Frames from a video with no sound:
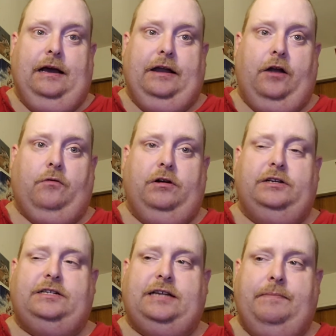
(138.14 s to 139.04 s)
In other
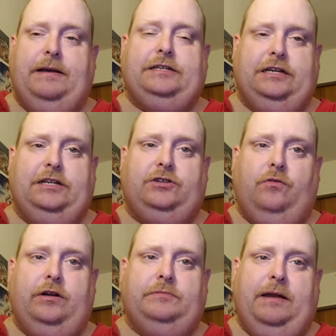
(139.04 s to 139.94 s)
words, they basically
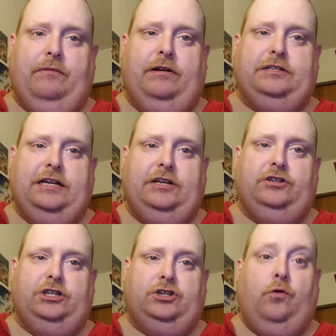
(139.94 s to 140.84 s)
scored as many runs as they
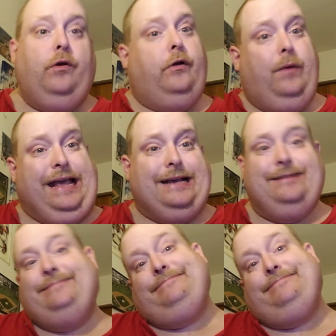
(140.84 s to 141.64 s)
usually score in a week.